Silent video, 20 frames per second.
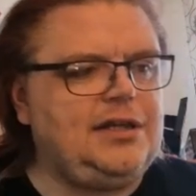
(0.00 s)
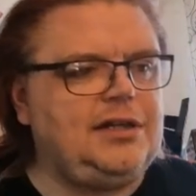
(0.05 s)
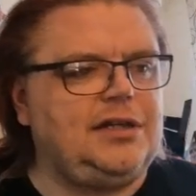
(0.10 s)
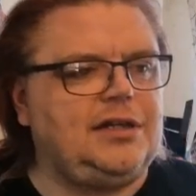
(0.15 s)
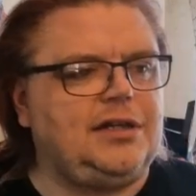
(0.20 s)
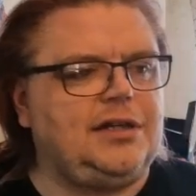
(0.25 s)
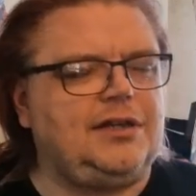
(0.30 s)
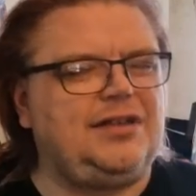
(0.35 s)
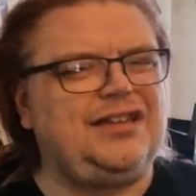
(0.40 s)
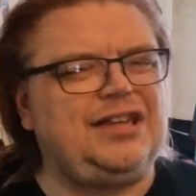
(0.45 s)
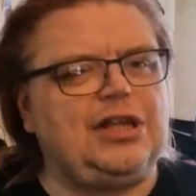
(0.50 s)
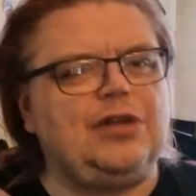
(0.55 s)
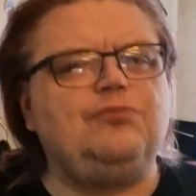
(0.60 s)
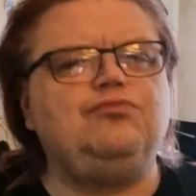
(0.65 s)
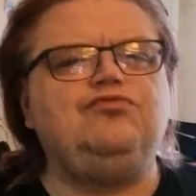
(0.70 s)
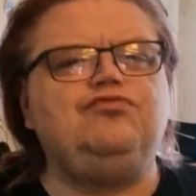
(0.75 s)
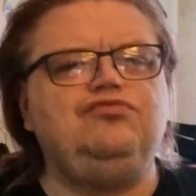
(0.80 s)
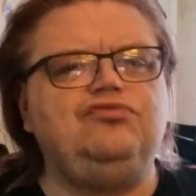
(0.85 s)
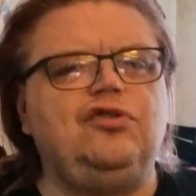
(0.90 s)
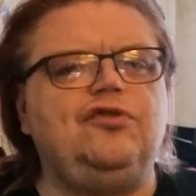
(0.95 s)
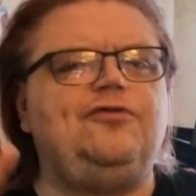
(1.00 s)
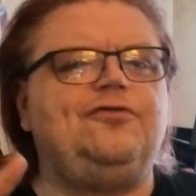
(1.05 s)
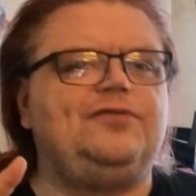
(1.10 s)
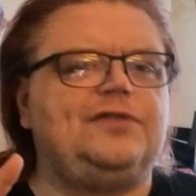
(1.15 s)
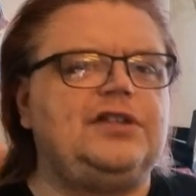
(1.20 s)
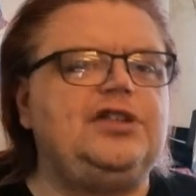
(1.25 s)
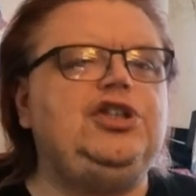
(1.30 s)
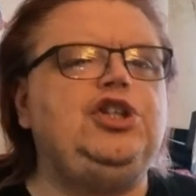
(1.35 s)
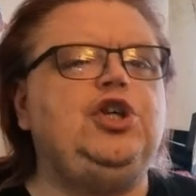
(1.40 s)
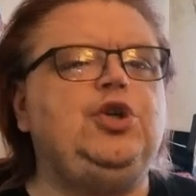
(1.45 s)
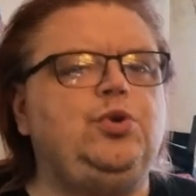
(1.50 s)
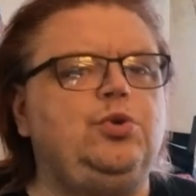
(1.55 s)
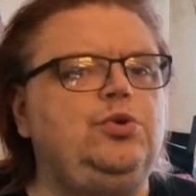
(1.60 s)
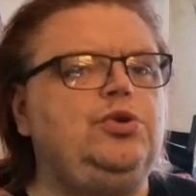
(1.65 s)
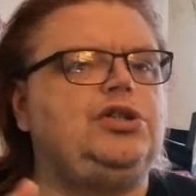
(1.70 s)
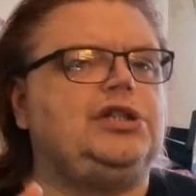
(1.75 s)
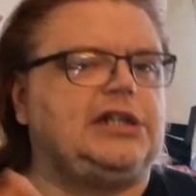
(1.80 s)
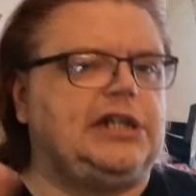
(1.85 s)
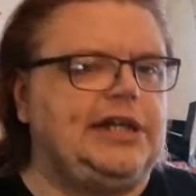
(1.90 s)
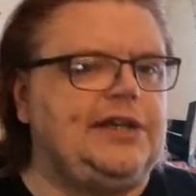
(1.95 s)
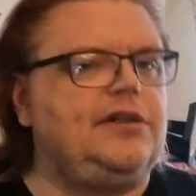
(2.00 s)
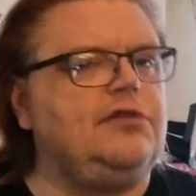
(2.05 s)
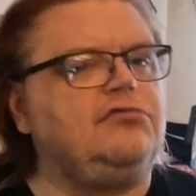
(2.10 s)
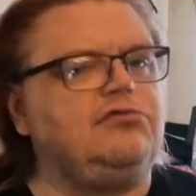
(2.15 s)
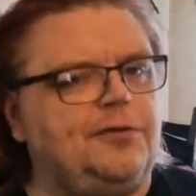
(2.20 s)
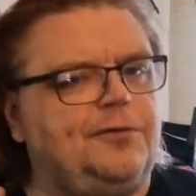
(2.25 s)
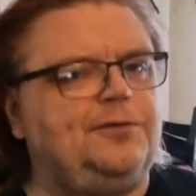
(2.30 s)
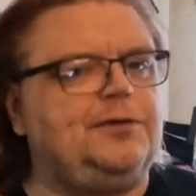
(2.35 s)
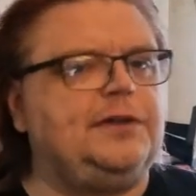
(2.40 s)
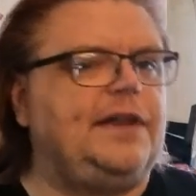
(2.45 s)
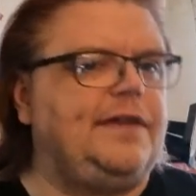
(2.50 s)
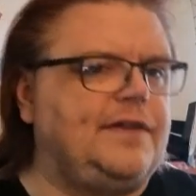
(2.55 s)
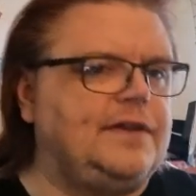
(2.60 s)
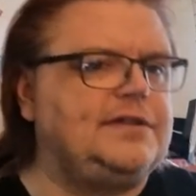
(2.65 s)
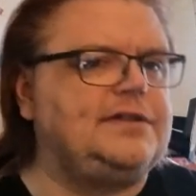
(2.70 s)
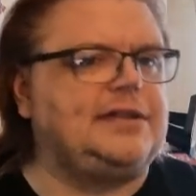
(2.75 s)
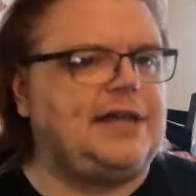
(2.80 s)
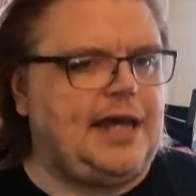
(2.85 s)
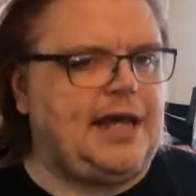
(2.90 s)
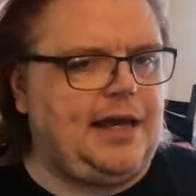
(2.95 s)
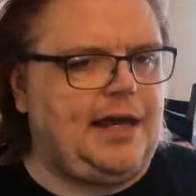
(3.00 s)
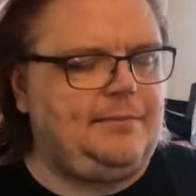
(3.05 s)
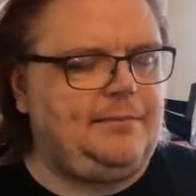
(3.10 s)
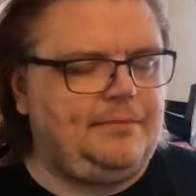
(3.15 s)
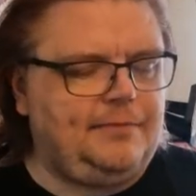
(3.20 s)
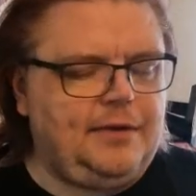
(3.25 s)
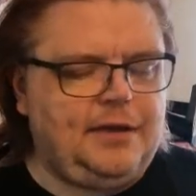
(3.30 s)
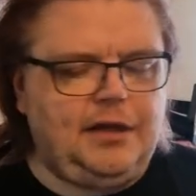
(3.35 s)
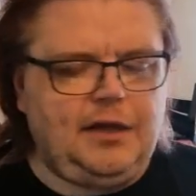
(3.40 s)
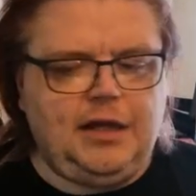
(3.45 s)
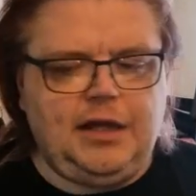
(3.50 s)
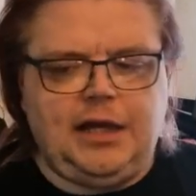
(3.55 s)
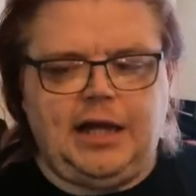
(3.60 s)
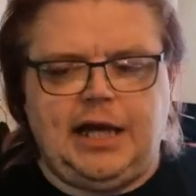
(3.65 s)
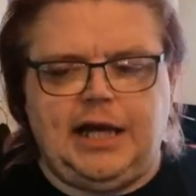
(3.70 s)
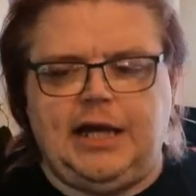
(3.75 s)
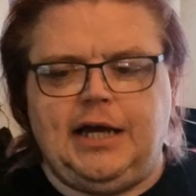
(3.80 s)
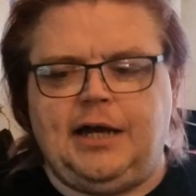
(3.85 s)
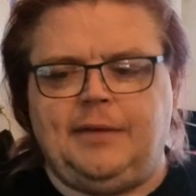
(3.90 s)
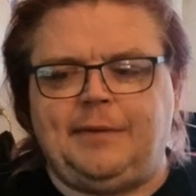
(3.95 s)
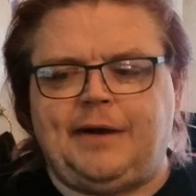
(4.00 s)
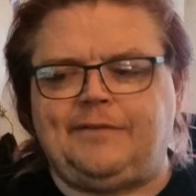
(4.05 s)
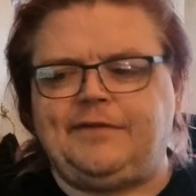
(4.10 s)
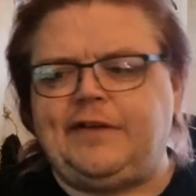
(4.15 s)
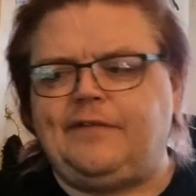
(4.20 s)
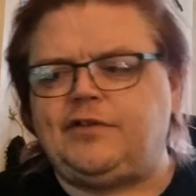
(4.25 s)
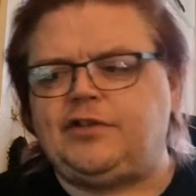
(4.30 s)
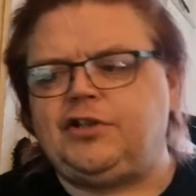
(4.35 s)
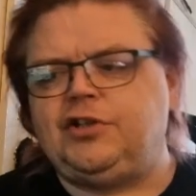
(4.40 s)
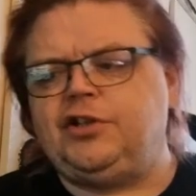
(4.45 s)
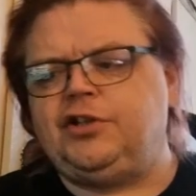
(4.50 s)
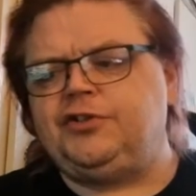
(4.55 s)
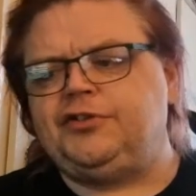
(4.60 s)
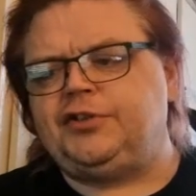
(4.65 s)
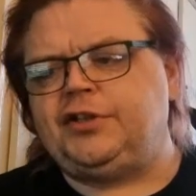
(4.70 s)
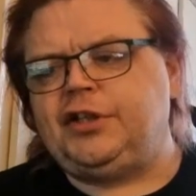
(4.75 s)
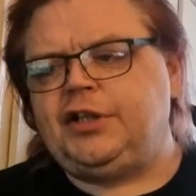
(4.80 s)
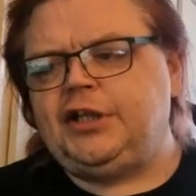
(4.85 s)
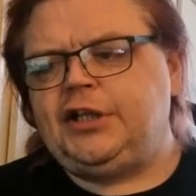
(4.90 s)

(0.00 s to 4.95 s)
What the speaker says: Usually they're roughly the same. I've never known